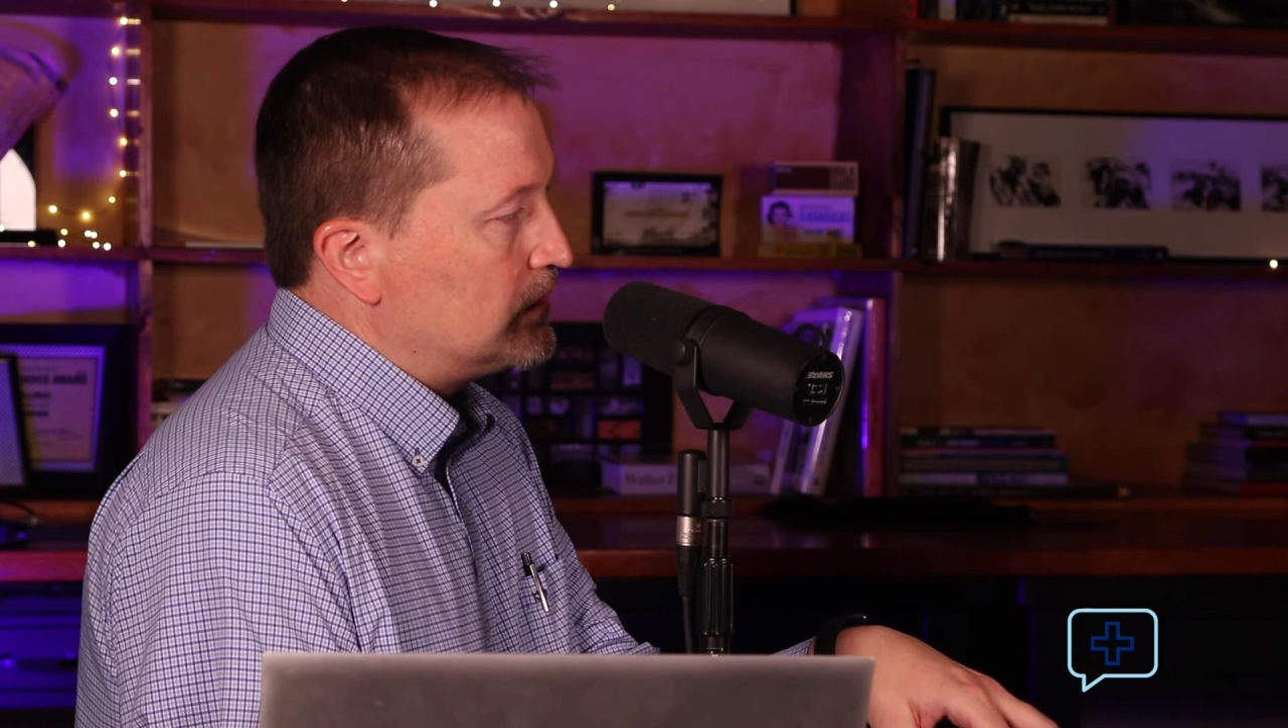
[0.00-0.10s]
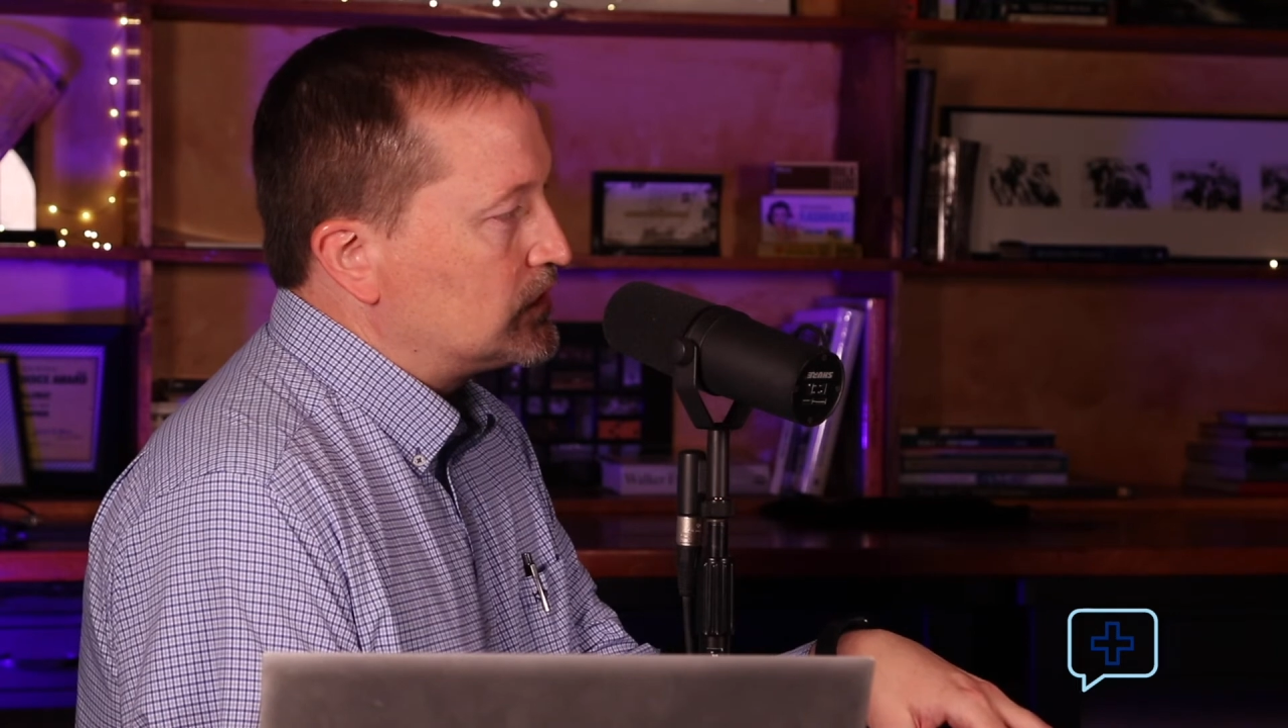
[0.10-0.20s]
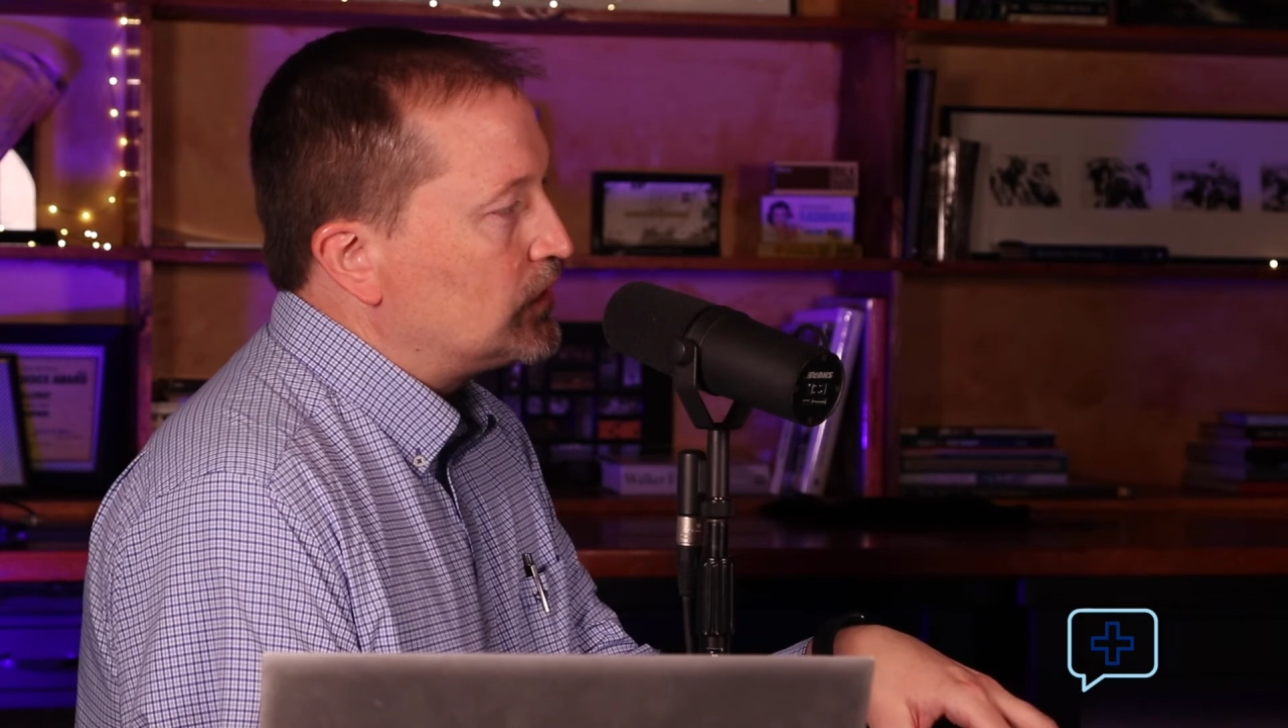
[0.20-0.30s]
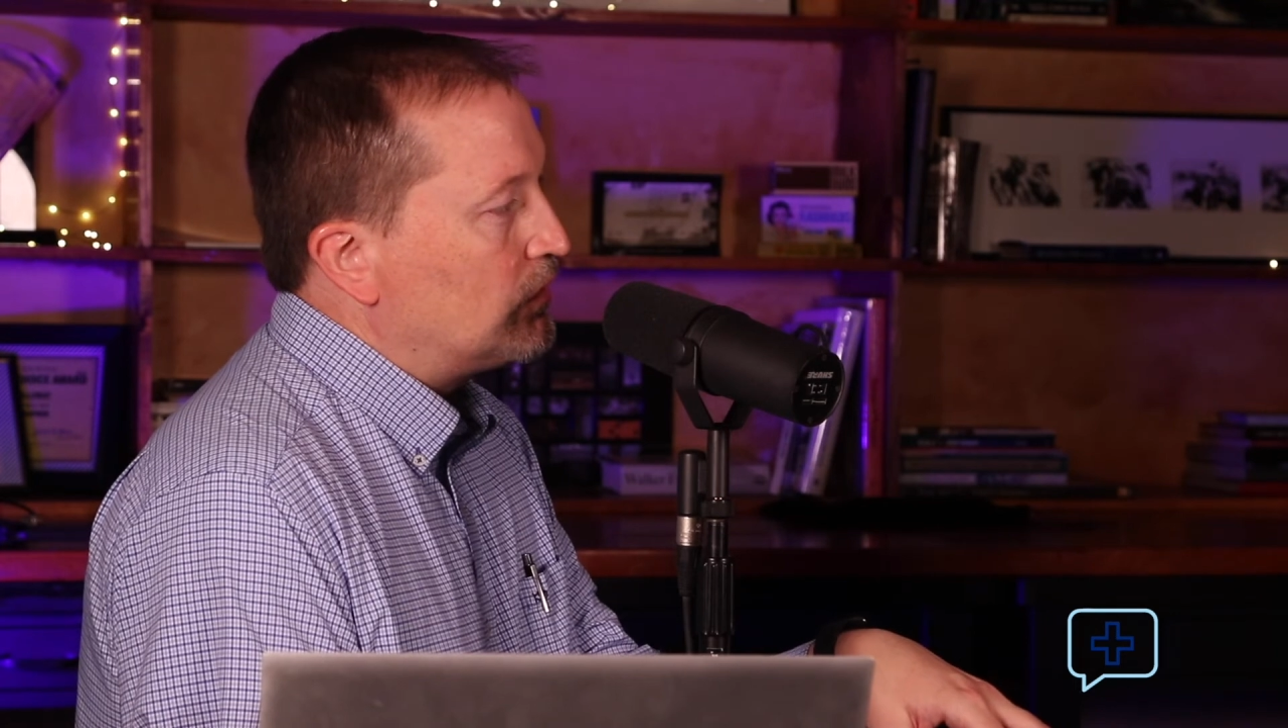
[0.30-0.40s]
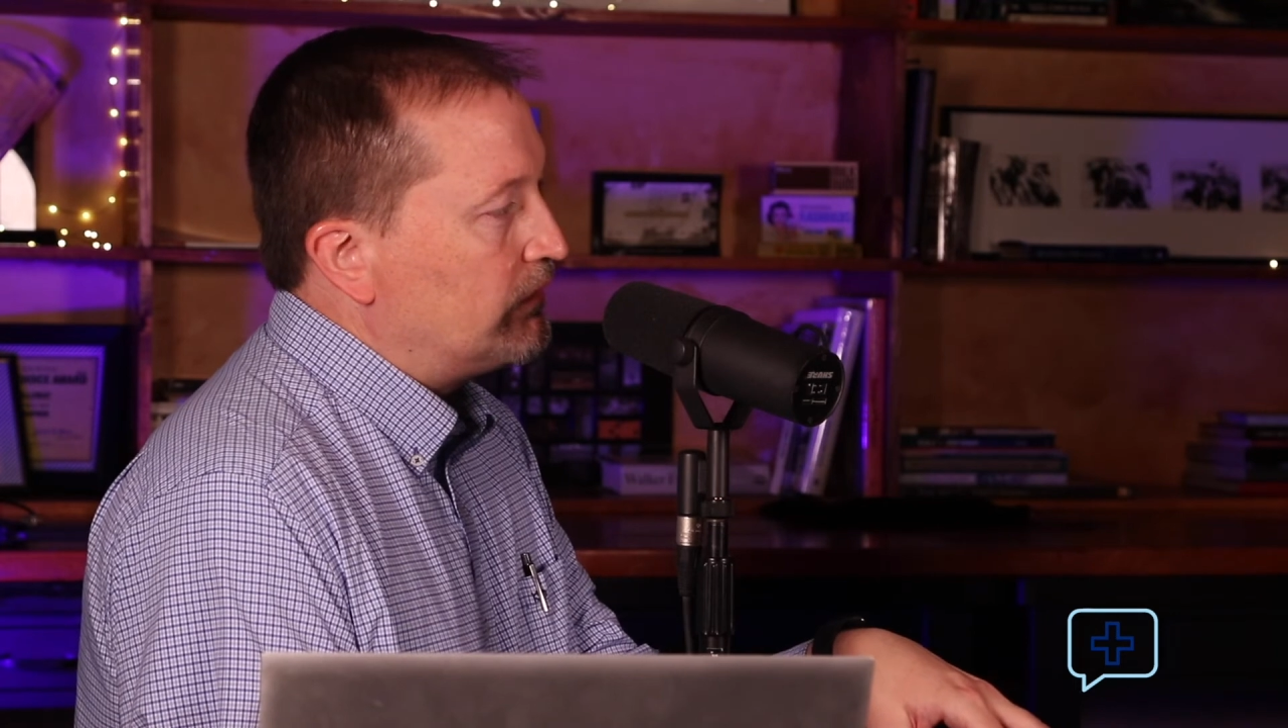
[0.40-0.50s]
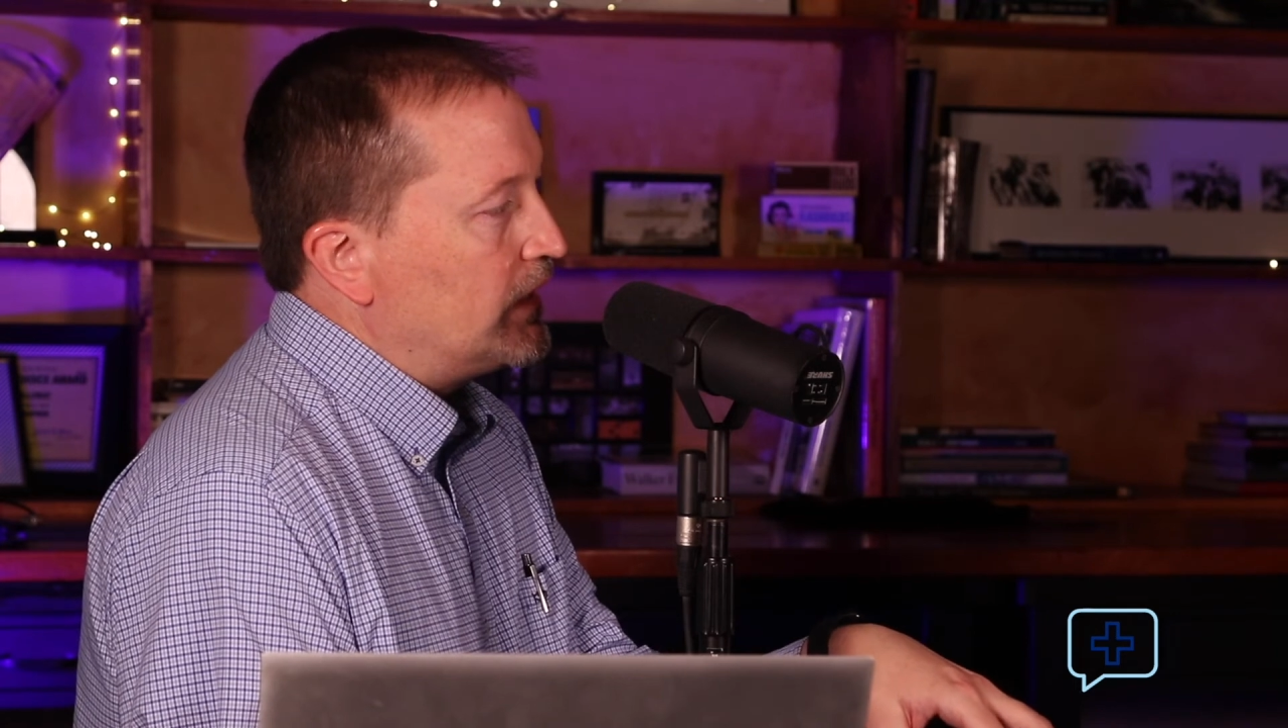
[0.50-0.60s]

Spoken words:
those core